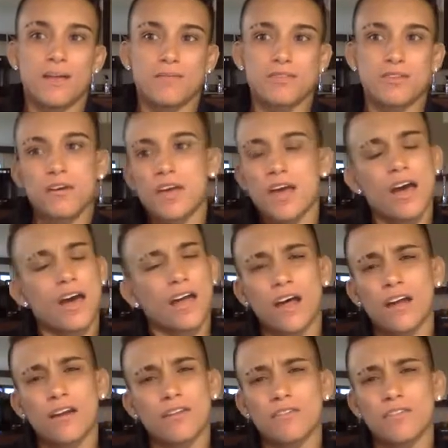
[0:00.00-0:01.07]
So yeah,
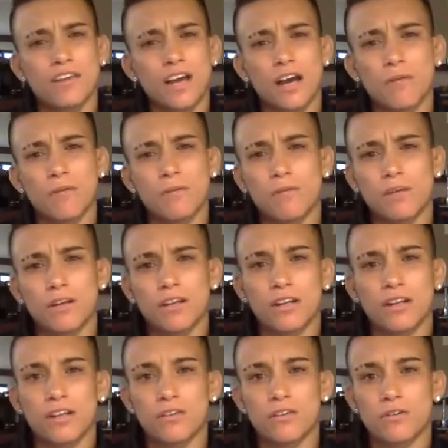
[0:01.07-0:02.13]
I don't think I would want to
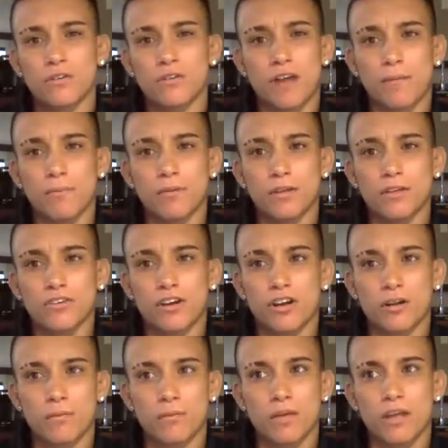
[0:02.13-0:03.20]
do a grappling
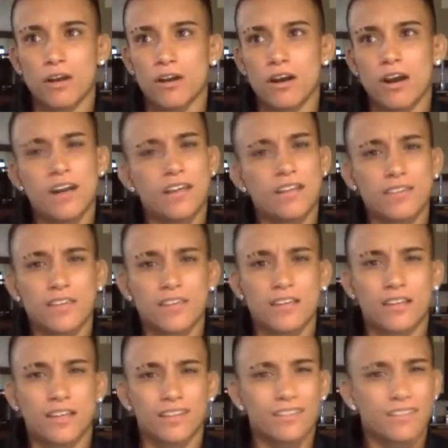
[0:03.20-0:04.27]
tournament or anything
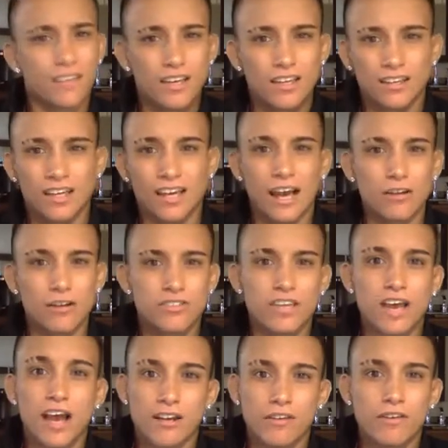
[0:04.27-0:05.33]
like
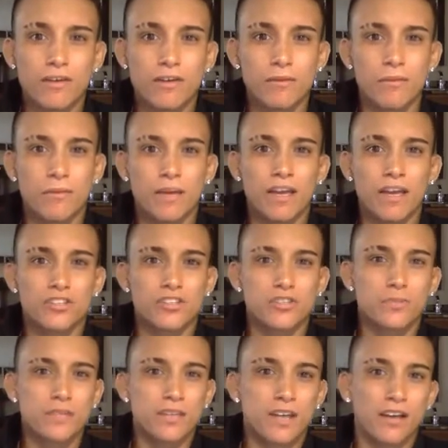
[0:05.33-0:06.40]
outside of MMA, just
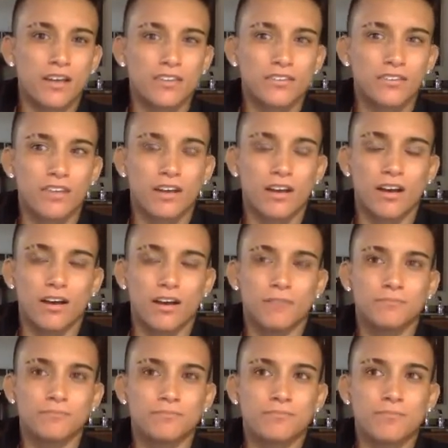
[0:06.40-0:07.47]
because
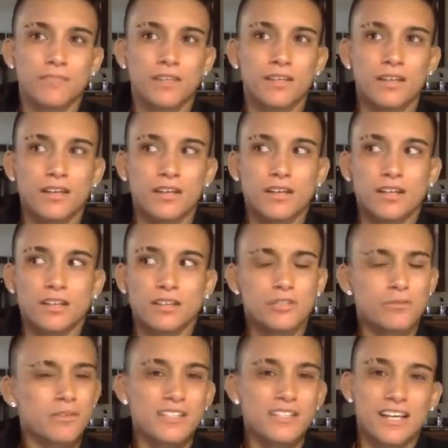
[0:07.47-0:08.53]

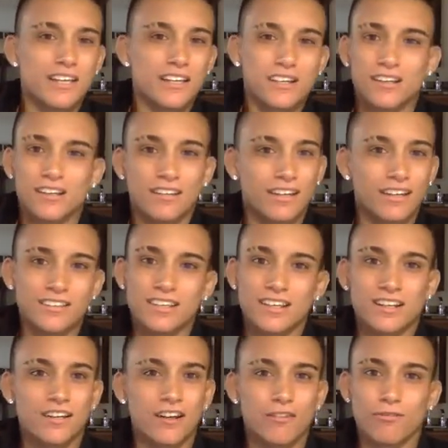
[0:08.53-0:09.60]
I get, like I said,
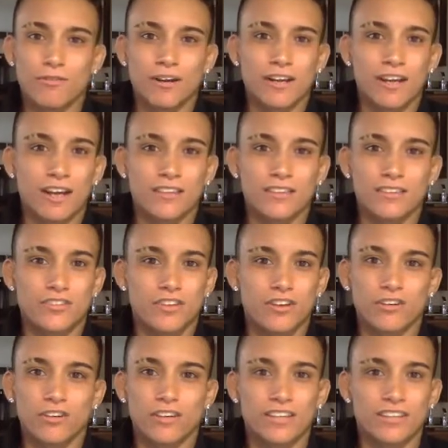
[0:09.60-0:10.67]
enough work at the
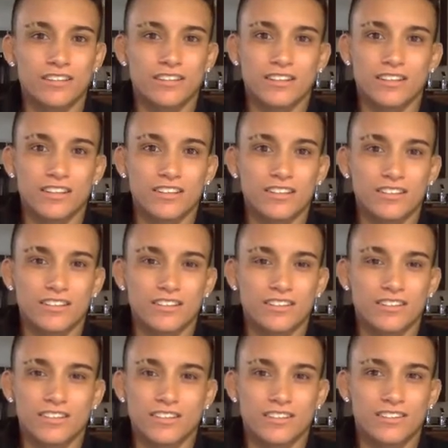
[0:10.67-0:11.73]
jungle as it is.
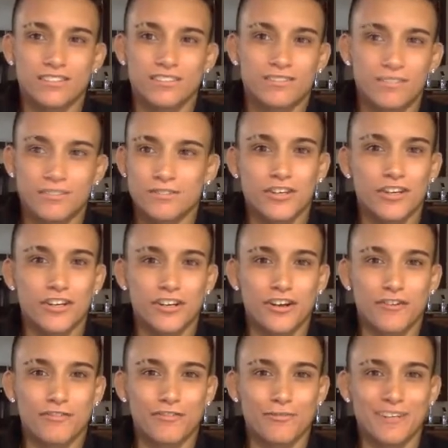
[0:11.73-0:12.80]
It's good
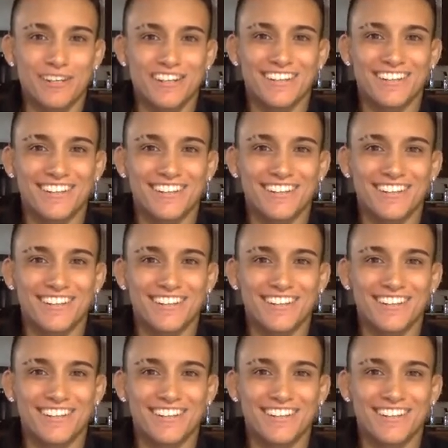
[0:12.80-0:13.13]
enough for me.